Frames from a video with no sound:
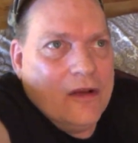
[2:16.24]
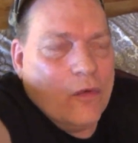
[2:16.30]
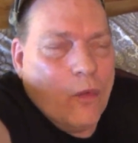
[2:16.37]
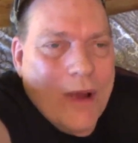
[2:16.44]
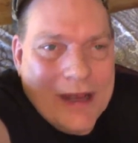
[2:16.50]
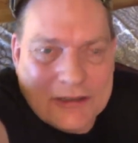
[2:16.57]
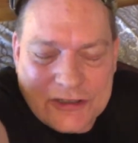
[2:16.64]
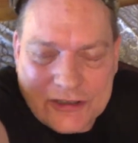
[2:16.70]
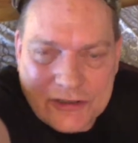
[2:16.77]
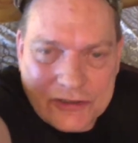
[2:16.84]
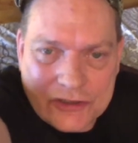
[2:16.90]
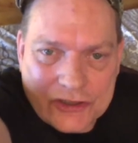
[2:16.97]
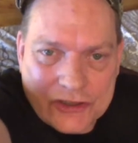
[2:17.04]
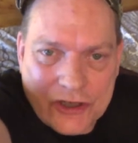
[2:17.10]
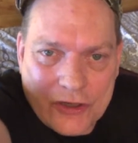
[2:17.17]

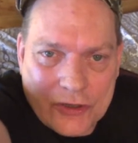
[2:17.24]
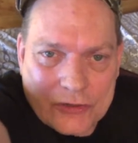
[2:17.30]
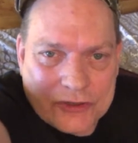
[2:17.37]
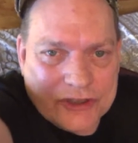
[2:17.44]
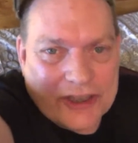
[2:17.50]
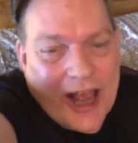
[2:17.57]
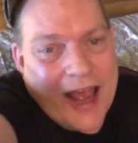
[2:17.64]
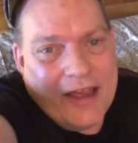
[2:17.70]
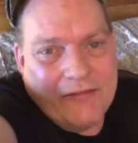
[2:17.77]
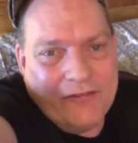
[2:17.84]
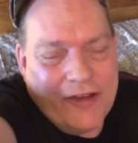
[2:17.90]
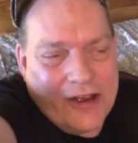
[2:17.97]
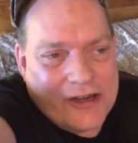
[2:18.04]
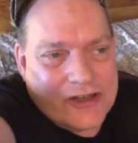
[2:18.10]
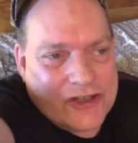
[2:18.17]
Western shows,
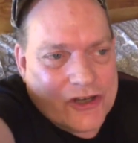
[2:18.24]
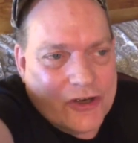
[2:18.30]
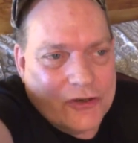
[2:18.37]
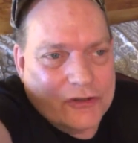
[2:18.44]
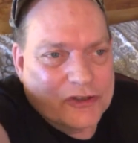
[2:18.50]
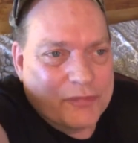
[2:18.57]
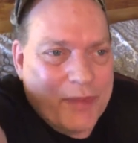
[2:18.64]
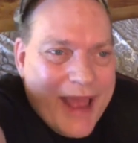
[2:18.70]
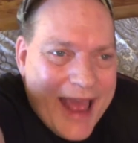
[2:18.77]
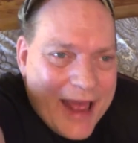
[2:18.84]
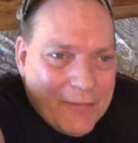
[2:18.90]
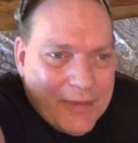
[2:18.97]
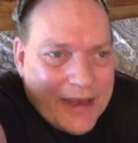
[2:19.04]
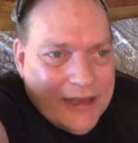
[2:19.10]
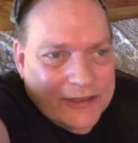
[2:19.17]
sci-fi shows,
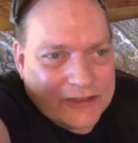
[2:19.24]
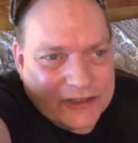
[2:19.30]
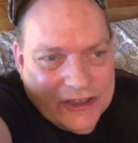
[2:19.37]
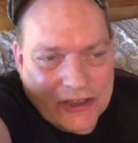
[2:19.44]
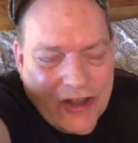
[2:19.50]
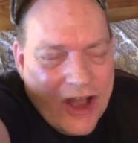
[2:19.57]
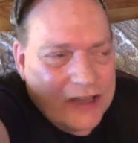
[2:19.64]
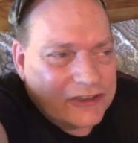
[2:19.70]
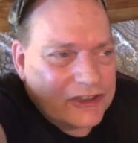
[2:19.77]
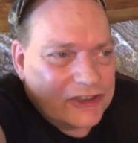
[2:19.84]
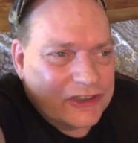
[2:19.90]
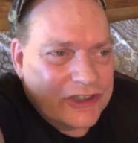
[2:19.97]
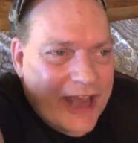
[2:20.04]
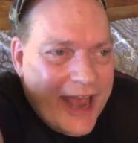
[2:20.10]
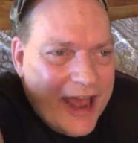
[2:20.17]
Batman,
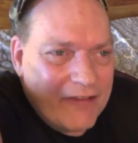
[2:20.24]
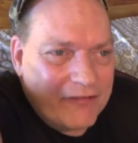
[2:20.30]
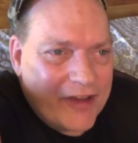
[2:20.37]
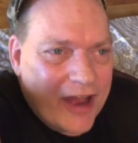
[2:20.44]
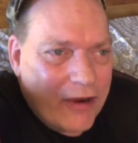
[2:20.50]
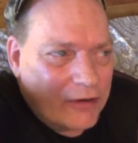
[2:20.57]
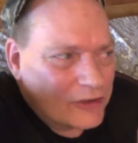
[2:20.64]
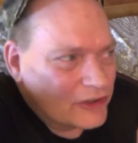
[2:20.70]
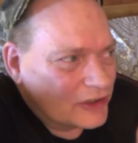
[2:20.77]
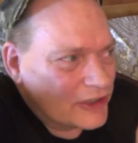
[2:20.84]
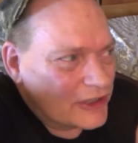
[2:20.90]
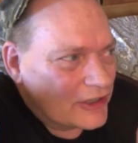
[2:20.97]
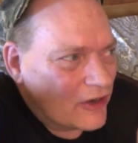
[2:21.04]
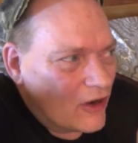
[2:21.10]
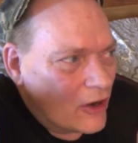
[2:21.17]
lots of half-hour
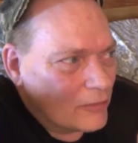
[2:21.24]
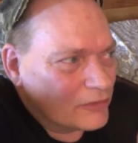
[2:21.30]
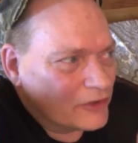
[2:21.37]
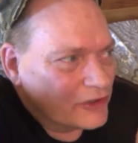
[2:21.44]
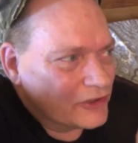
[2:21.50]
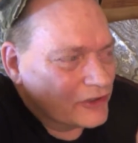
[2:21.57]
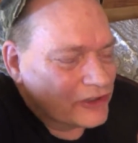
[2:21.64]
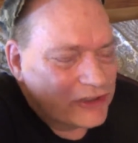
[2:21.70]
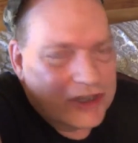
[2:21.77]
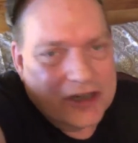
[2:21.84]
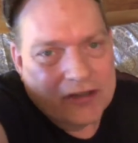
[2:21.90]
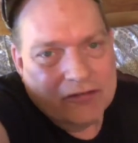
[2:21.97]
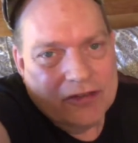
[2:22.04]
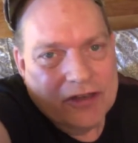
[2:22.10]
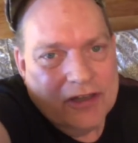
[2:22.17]
sitcoms and
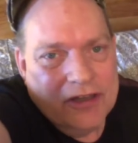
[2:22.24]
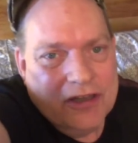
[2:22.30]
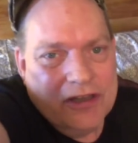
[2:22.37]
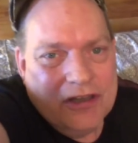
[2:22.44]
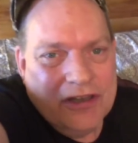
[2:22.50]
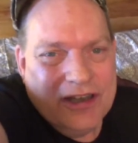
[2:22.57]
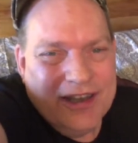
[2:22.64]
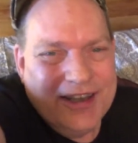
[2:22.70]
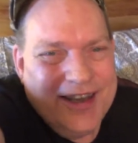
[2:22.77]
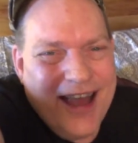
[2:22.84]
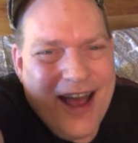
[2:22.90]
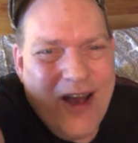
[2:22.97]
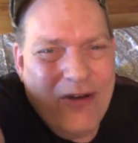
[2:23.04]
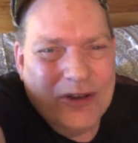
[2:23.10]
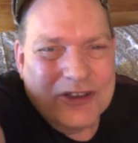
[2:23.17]
stuff. And
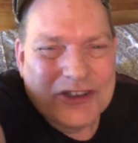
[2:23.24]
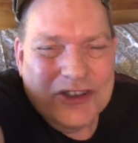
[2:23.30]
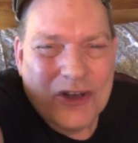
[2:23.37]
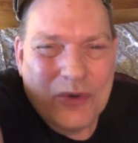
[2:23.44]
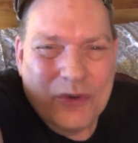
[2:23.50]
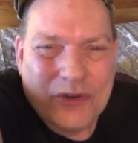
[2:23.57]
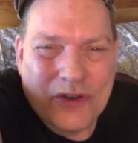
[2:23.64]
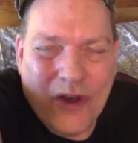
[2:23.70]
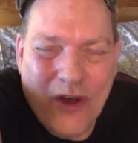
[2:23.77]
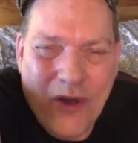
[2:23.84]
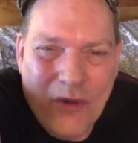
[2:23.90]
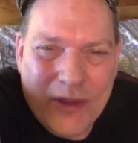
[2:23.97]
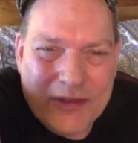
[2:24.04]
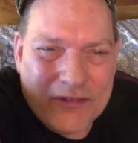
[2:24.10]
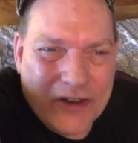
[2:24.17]
now it's so
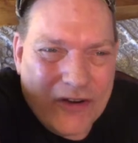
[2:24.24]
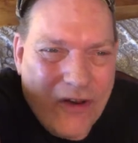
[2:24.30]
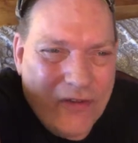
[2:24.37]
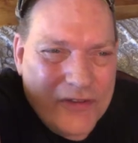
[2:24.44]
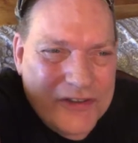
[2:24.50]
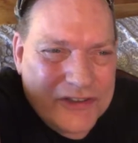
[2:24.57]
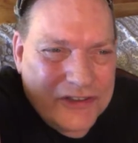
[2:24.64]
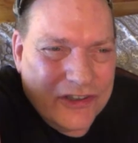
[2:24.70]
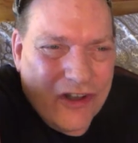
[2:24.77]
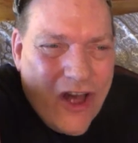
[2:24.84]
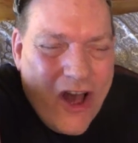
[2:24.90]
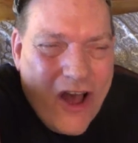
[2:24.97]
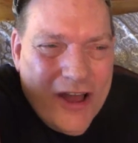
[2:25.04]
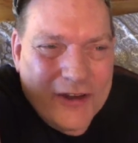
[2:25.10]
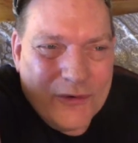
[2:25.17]
dull. They've got all this
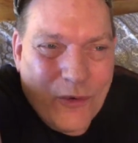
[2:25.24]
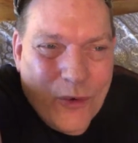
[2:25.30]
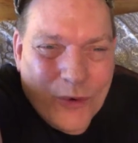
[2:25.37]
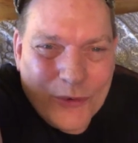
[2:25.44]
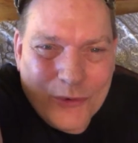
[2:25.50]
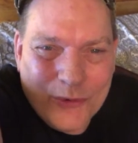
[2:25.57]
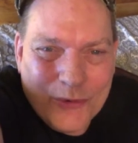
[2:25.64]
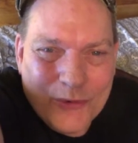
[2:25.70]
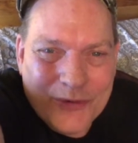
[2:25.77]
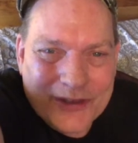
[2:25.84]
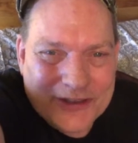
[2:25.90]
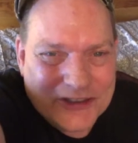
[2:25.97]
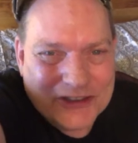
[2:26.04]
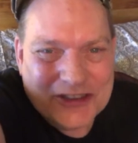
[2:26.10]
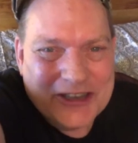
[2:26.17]
law and order
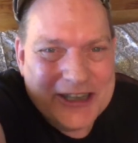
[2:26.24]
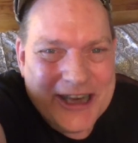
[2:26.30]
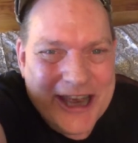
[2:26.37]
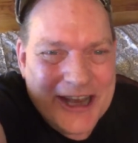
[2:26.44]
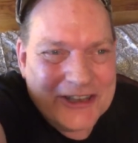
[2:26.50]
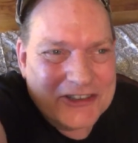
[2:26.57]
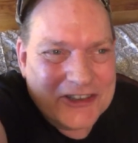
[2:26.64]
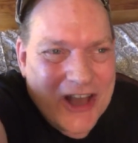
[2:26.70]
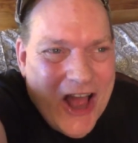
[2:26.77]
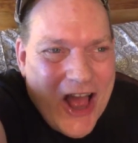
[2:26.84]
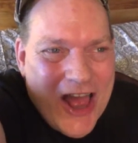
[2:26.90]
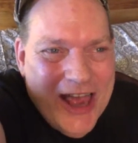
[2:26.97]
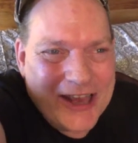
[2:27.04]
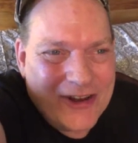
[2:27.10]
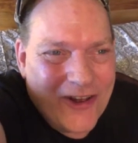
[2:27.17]
and
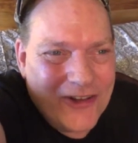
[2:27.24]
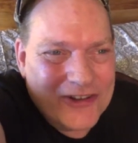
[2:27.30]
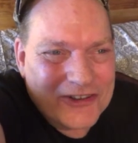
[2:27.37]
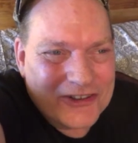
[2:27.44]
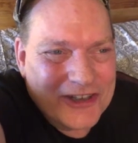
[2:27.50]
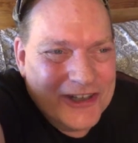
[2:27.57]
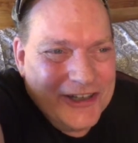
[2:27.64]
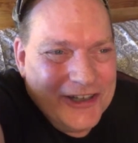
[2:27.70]
CSI and all this,